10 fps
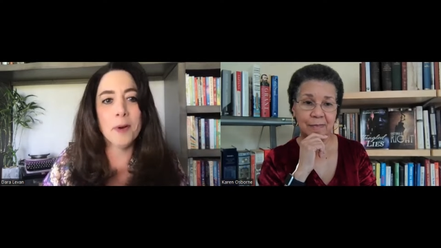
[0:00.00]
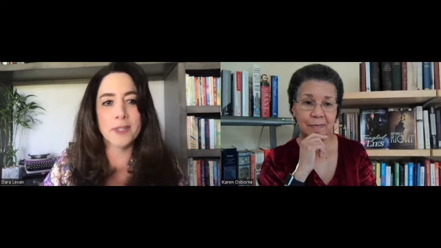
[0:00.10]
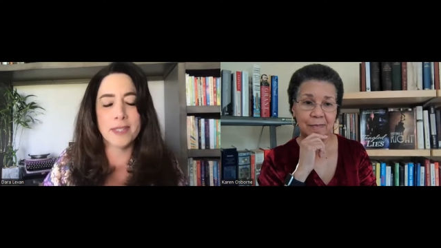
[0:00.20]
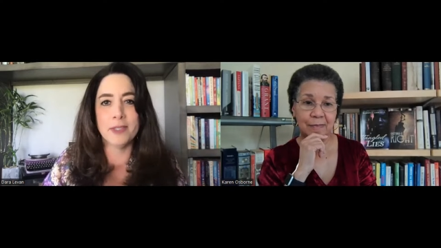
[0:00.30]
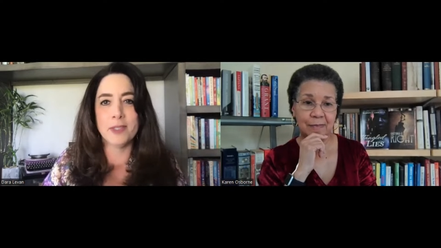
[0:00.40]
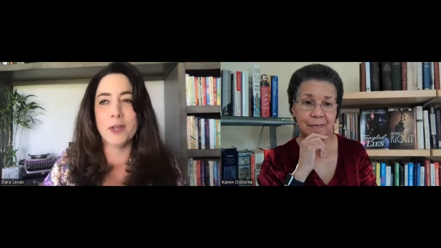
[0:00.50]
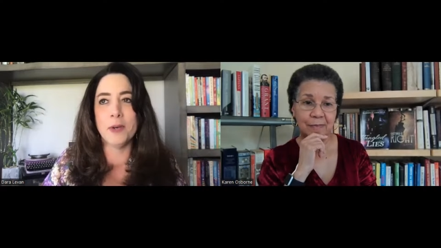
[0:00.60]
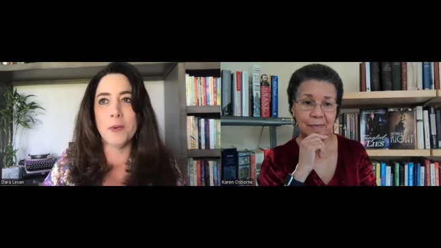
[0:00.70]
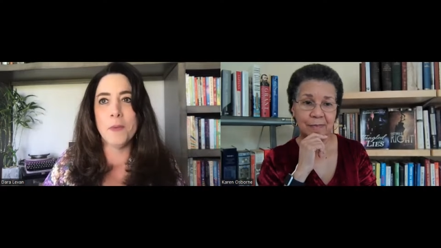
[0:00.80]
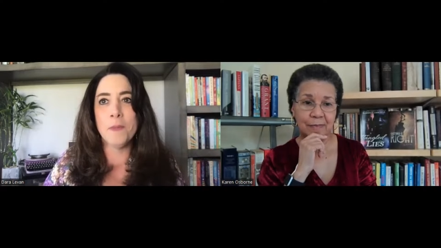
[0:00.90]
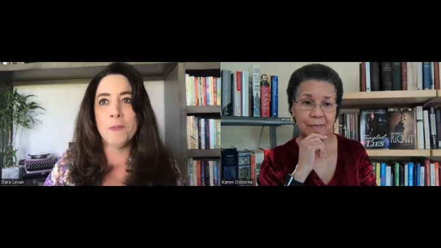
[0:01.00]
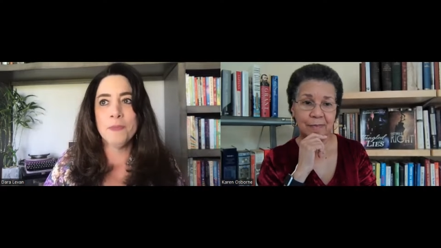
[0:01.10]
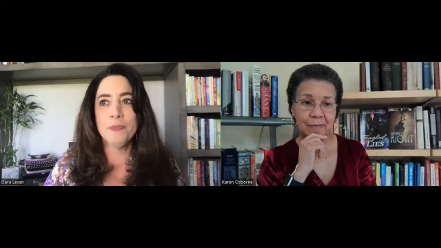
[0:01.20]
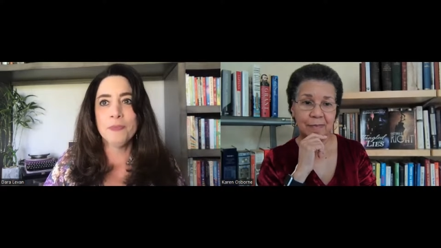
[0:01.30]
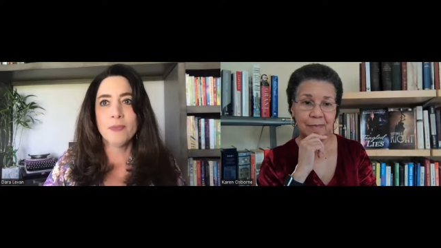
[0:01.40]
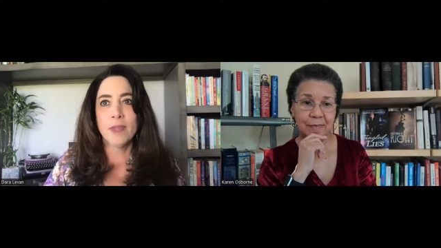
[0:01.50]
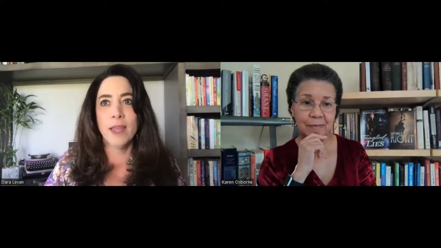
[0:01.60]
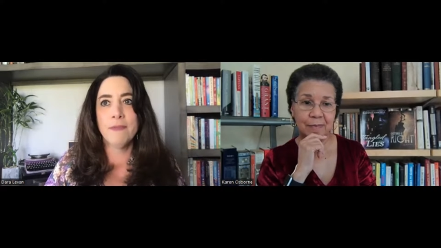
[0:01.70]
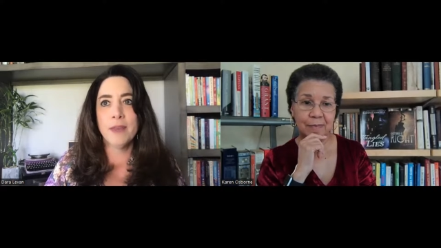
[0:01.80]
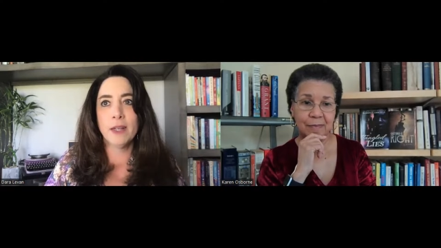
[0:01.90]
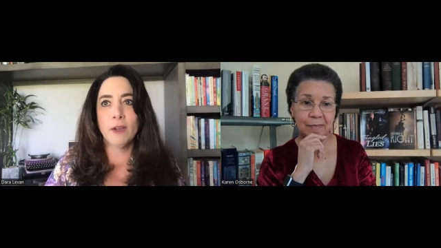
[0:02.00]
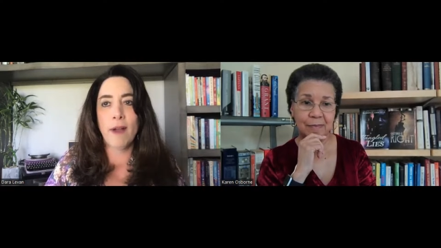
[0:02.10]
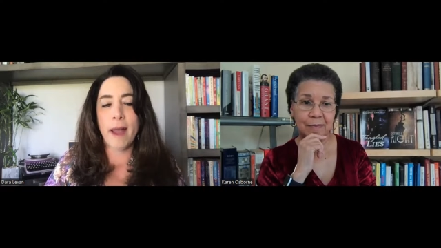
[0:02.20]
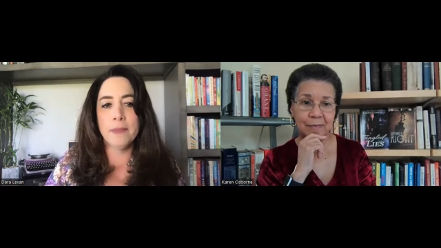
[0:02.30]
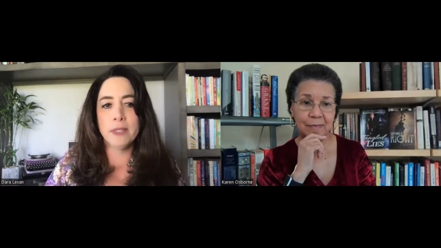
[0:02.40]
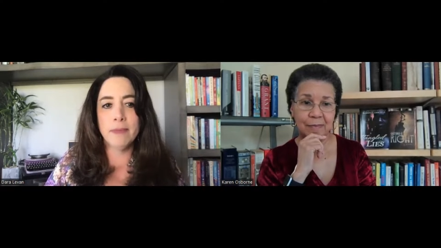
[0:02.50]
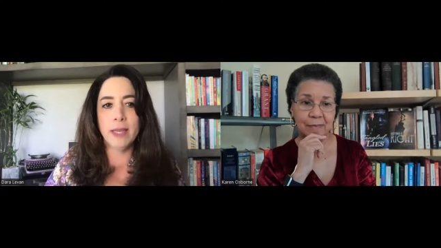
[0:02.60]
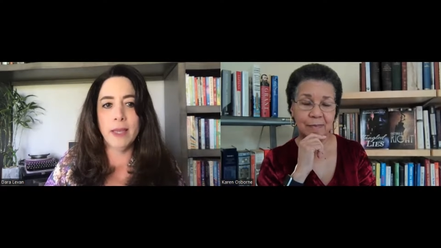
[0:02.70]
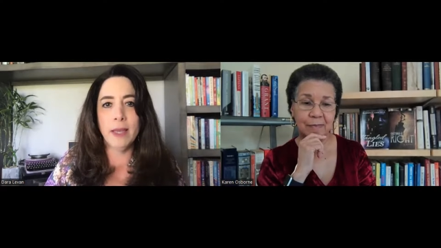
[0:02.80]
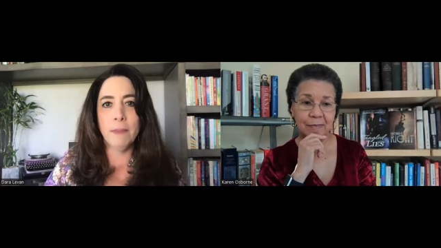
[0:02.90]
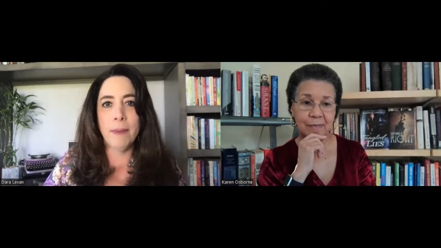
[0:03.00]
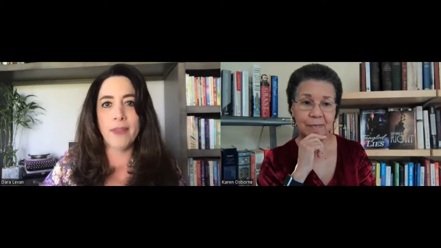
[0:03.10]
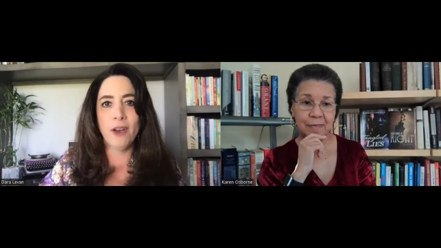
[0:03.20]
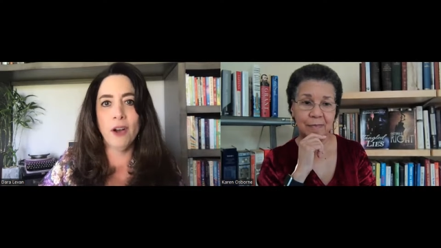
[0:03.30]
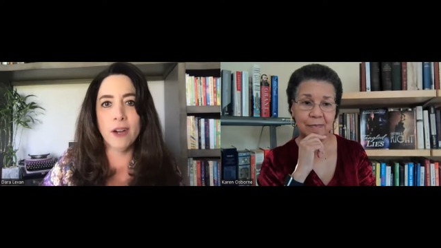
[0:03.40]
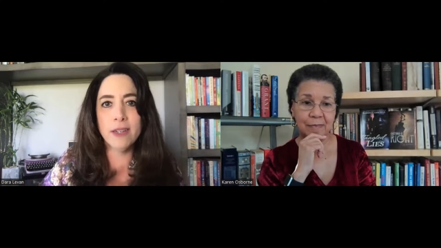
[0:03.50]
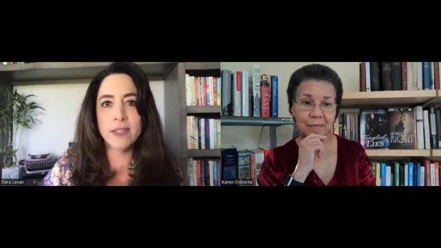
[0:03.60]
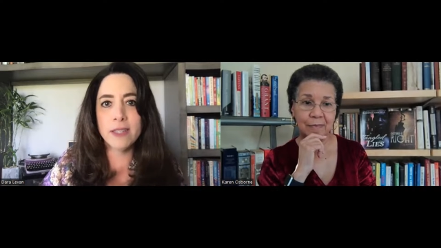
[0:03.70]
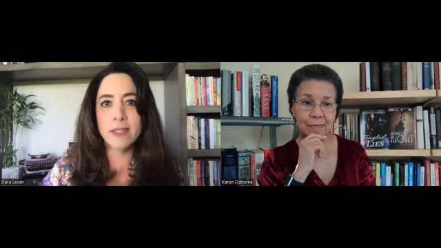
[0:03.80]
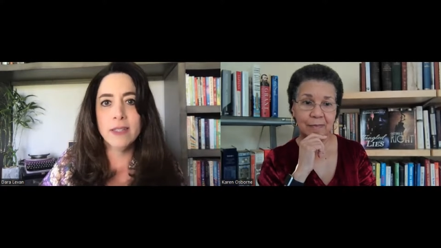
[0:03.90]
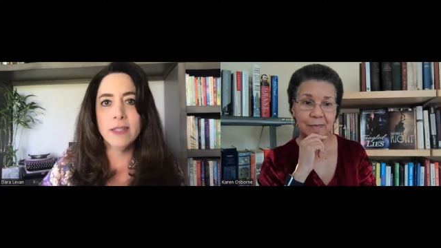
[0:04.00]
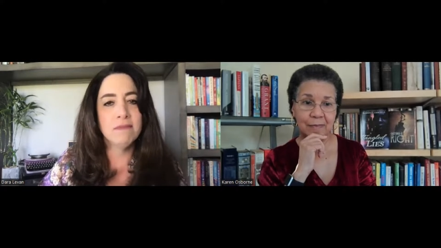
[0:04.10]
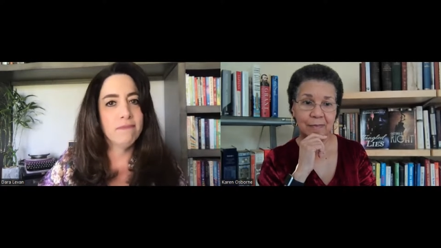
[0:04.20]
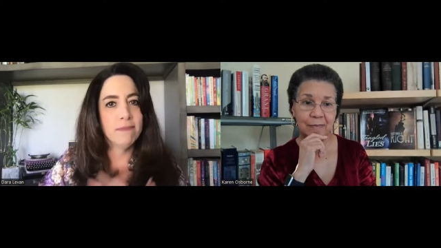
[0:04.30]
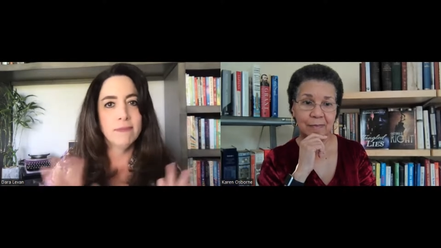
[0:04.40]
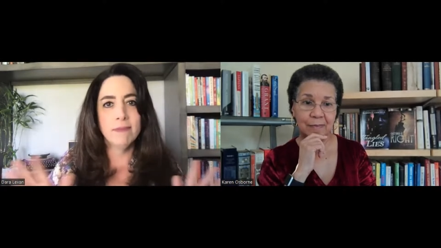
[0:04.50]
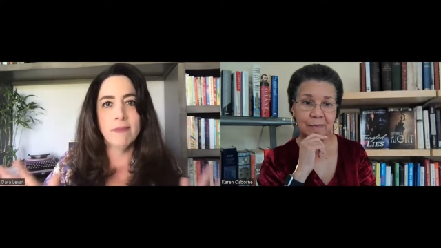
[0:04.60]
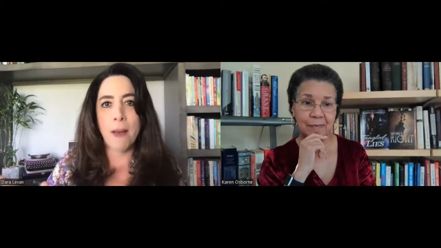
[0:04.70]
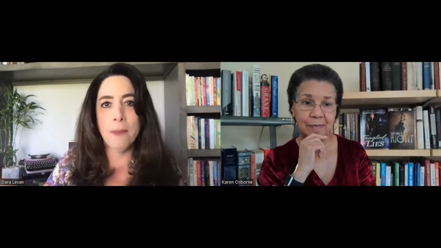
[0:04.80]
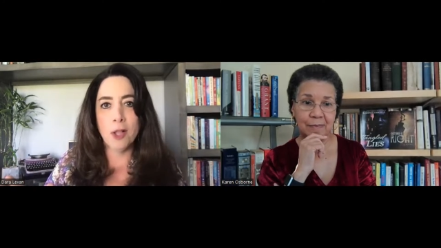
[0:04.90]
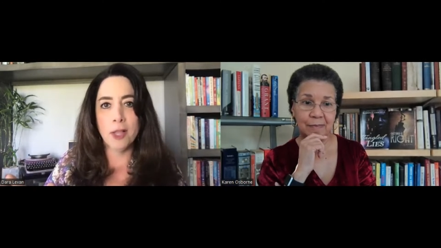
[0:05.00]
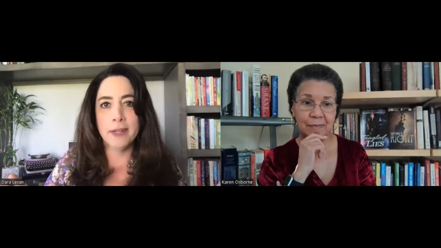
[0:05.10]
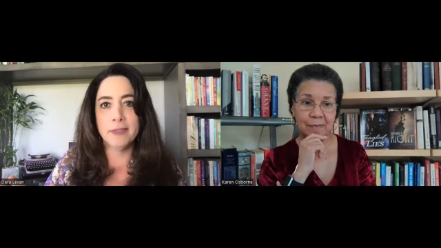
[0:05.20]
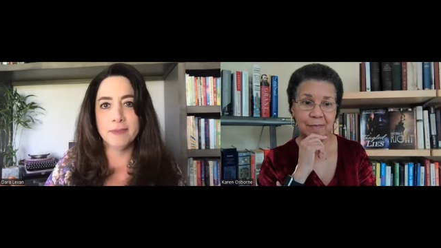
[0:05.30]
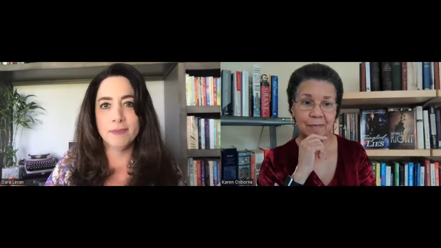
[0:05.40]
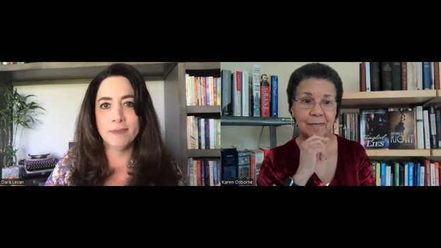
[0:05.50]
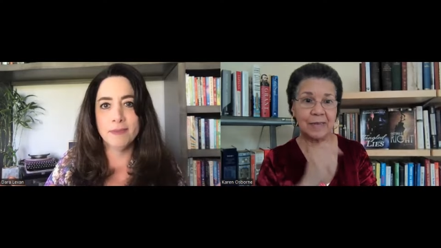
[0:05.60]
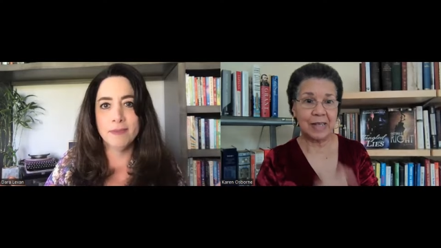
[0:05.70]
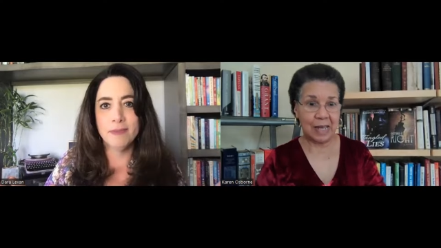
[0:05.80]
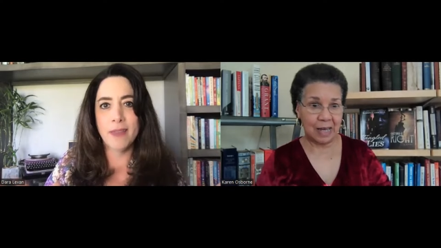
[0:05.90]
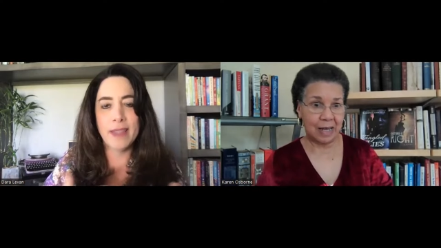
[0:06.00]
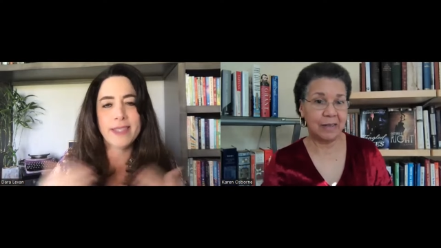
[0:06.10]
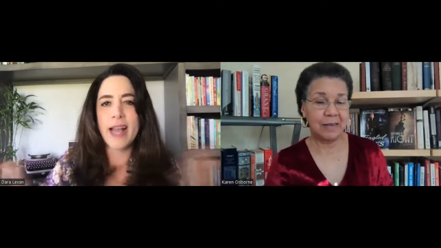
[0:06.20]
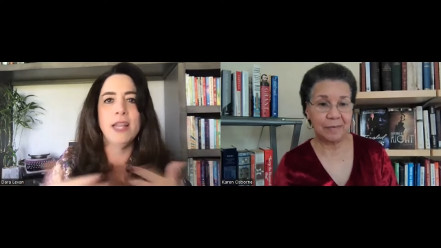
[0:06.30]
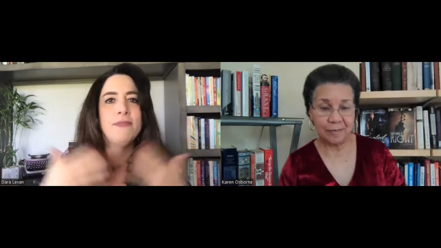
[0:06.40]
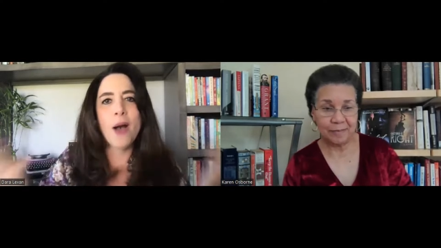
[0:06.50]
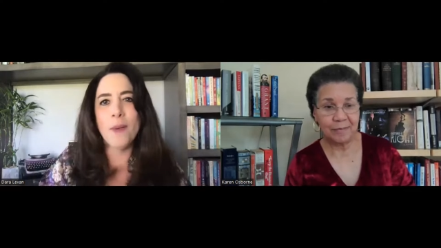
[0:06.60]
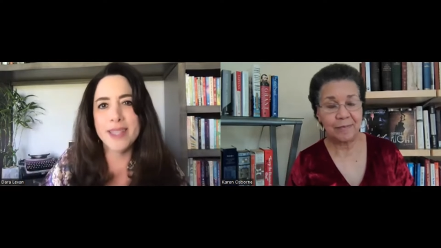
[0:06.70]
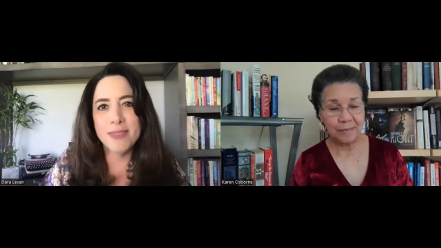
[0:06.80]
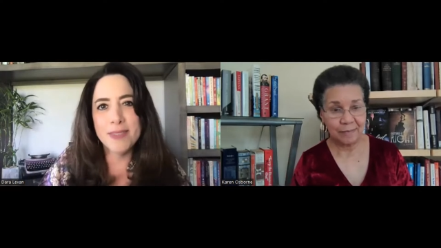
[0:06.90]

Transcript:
Speaker 1: person. So if it grabs me by the heart, I'm all in. And that's kind of how I